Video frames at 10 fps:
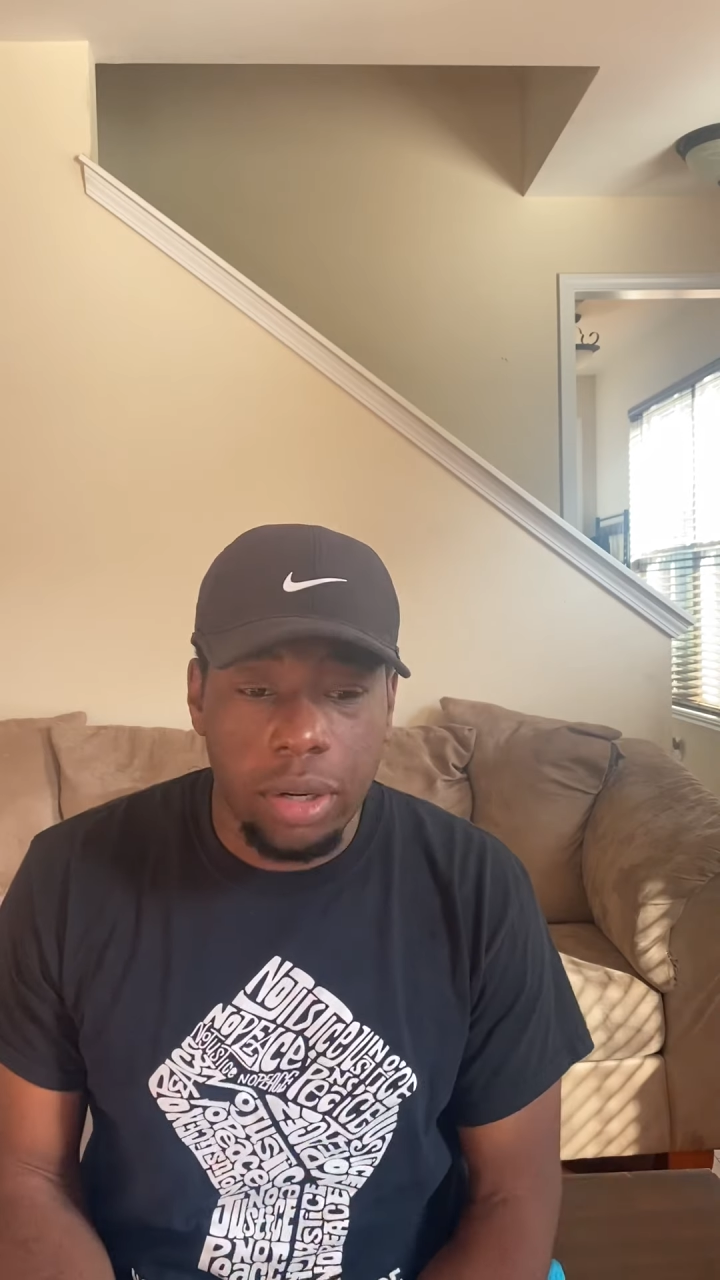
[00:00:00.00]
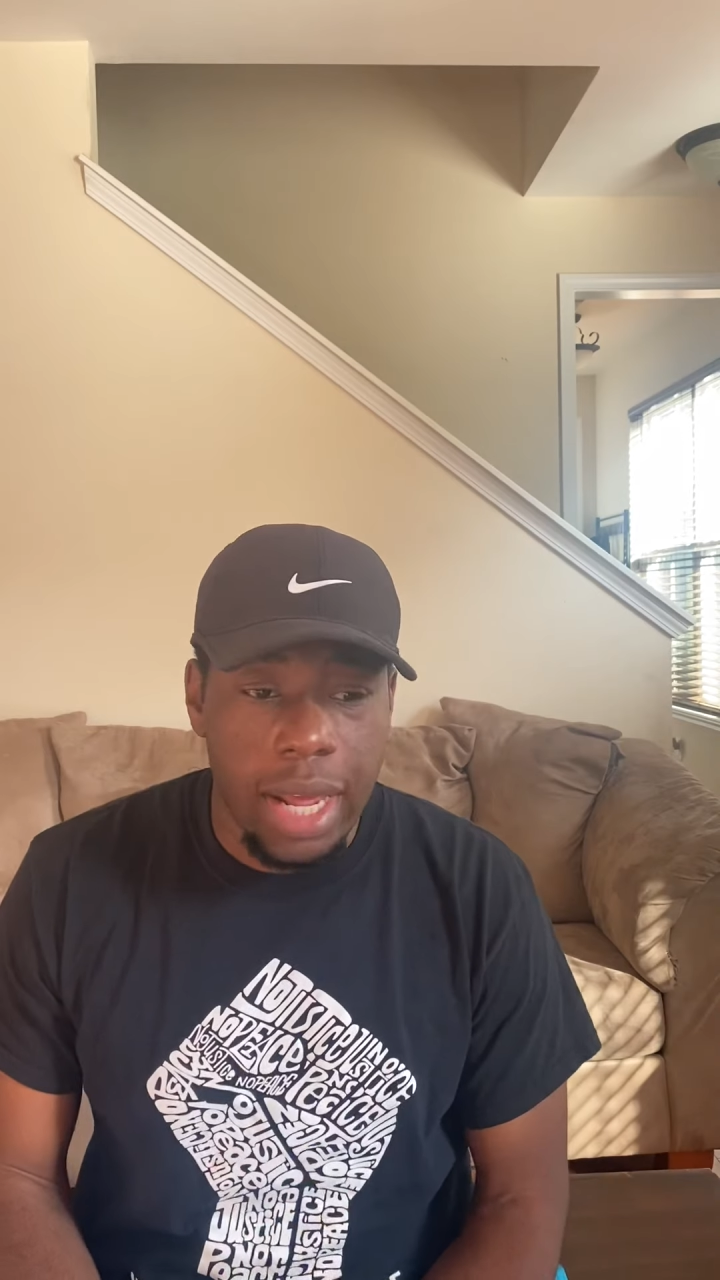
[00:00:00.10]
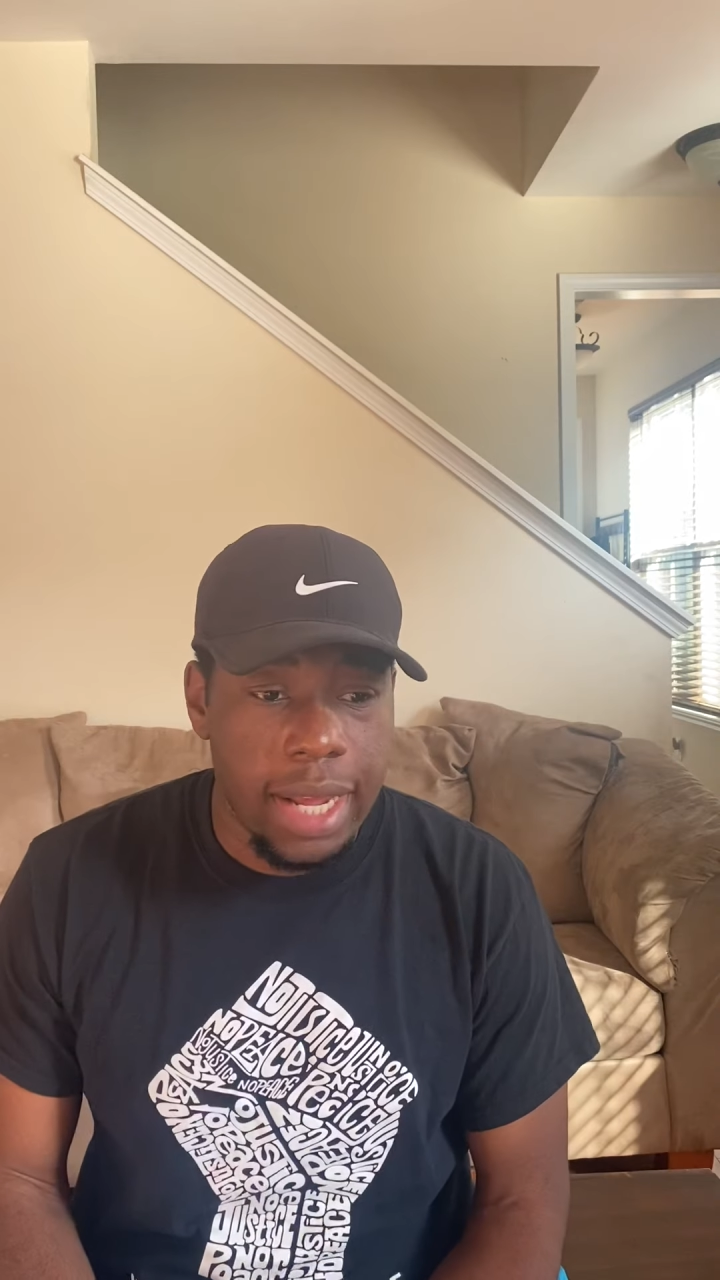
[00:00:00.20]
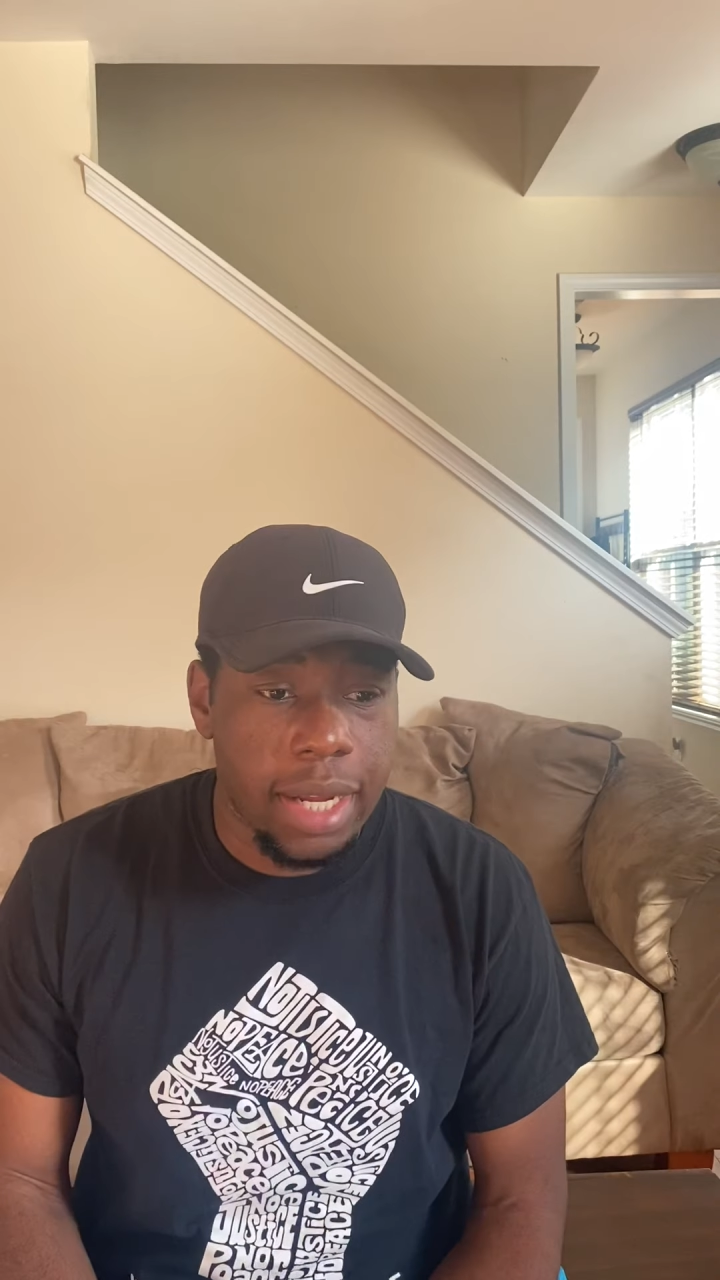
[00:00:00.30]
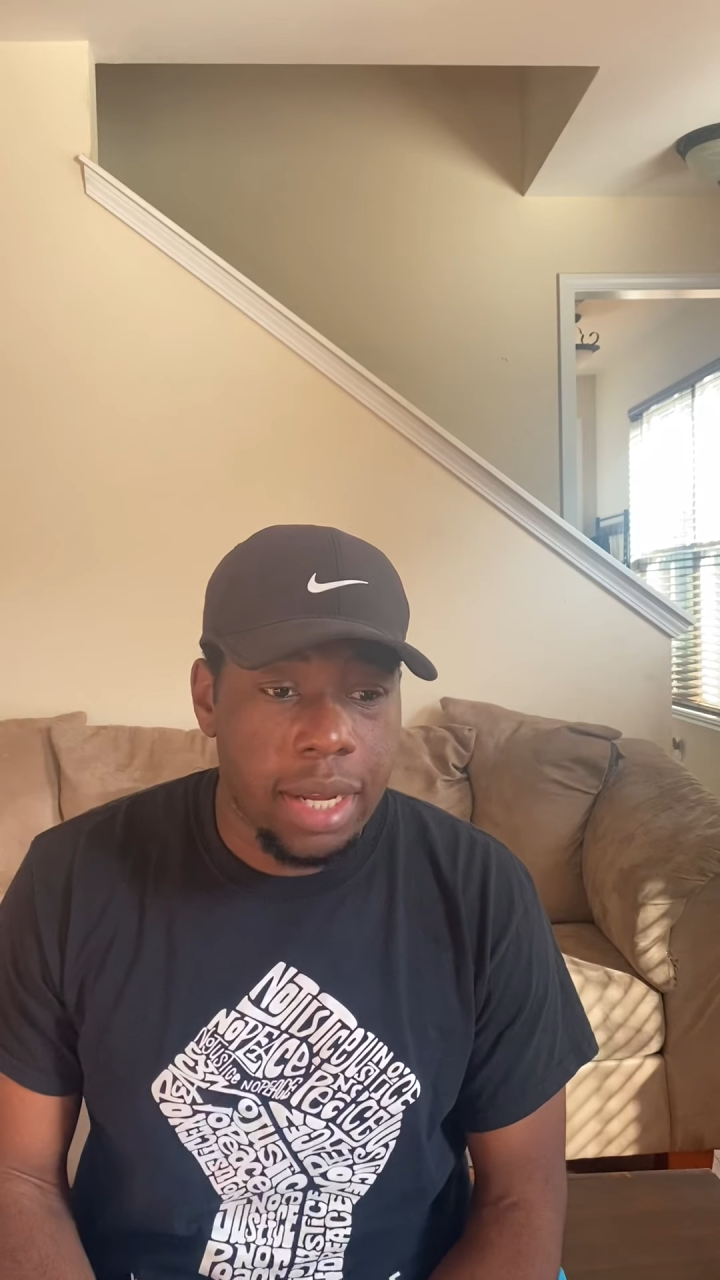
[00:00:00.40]

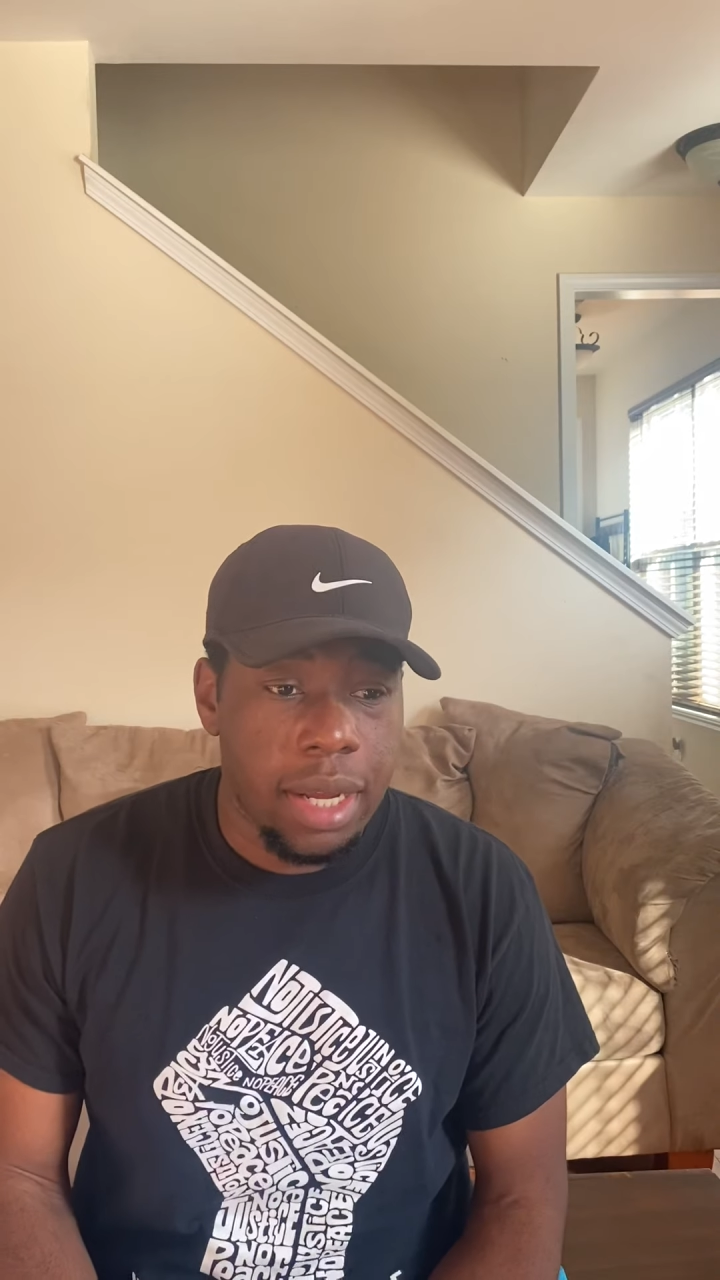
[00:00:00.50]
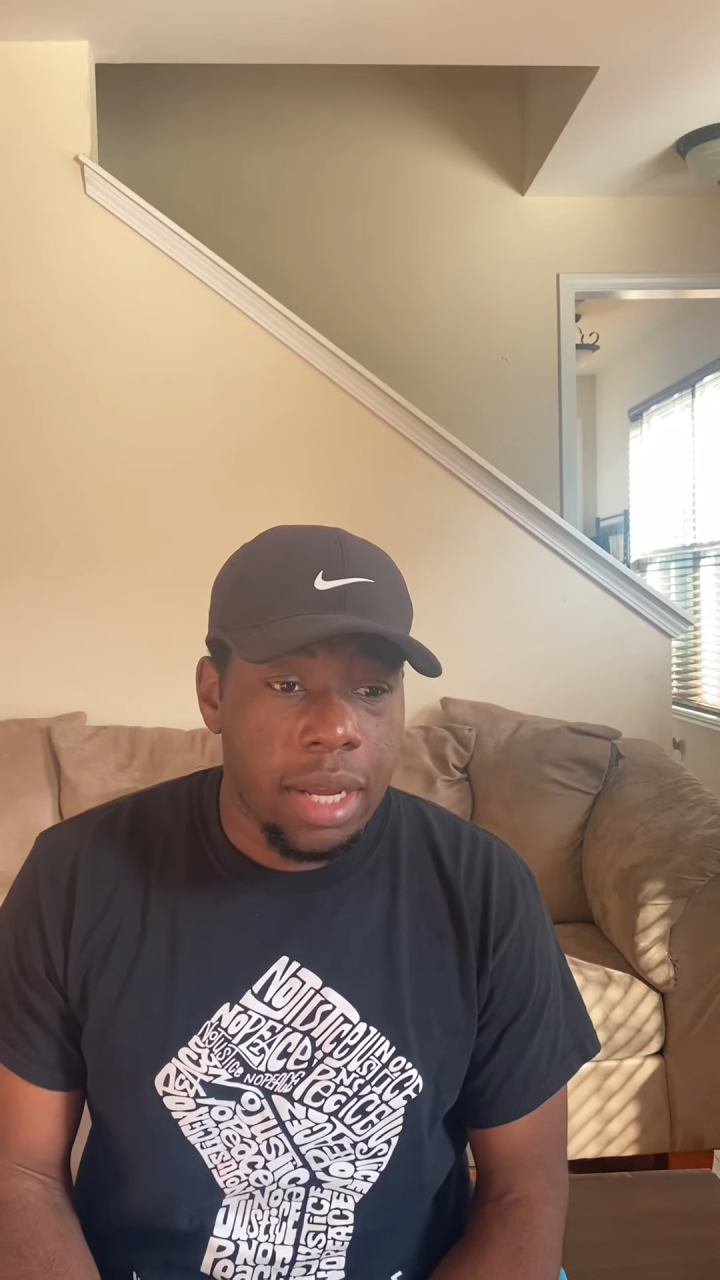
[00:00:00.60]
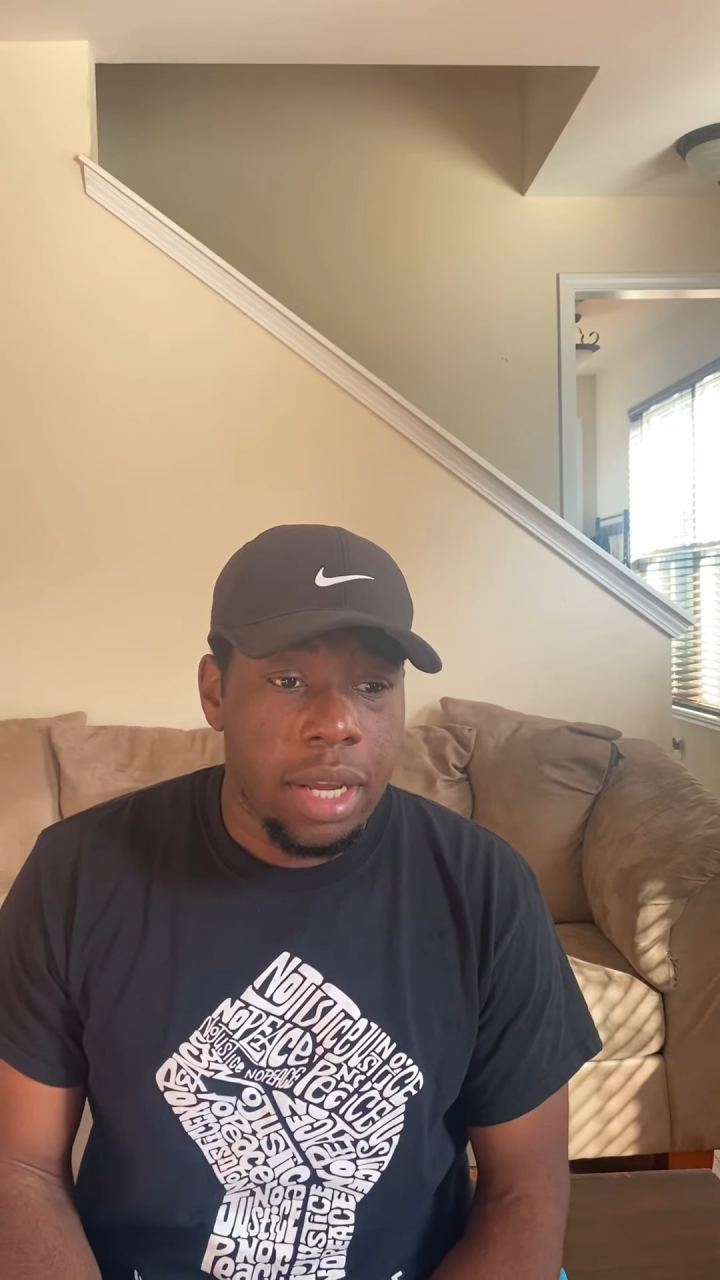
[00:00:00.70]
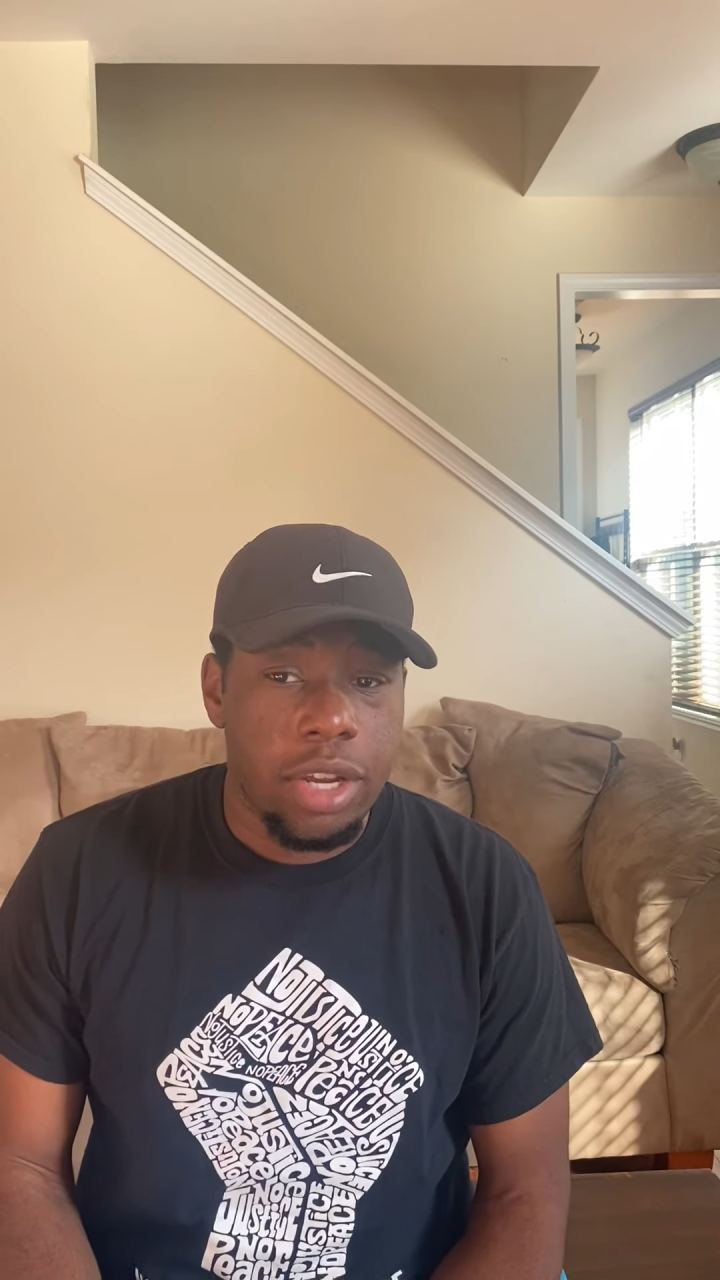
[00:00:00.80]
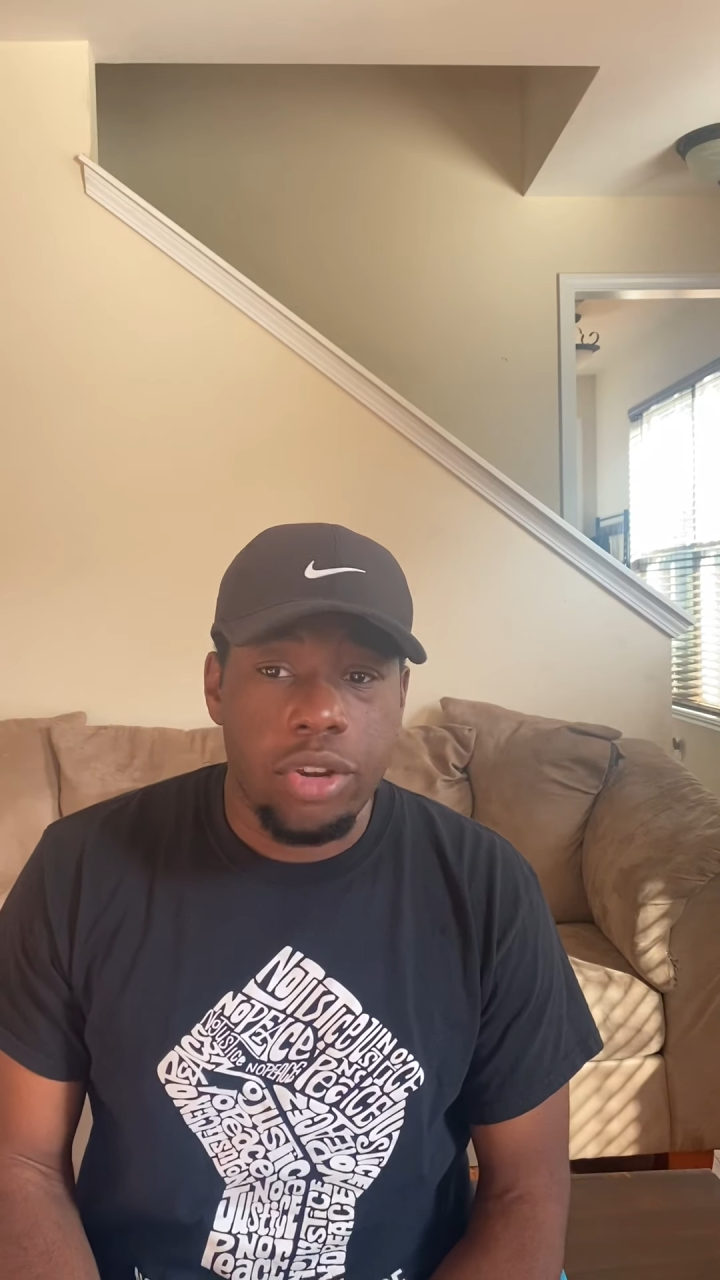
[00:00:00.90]
Like,
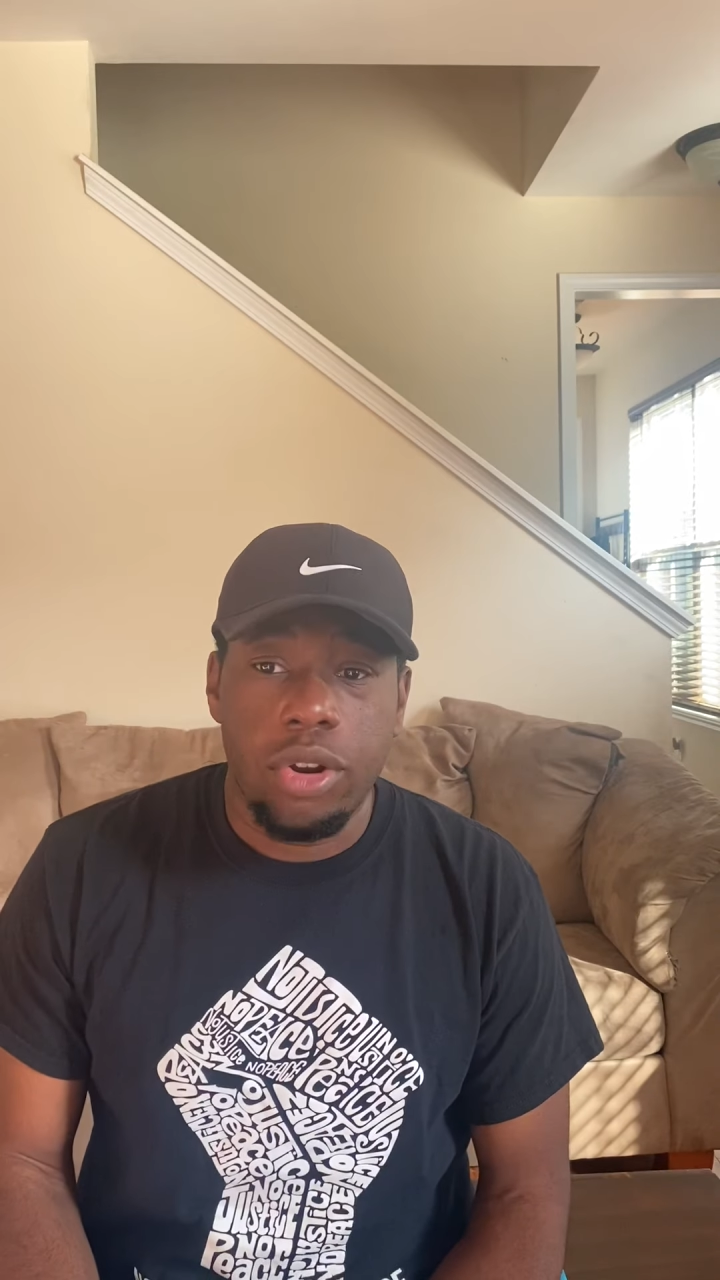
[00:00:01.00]
you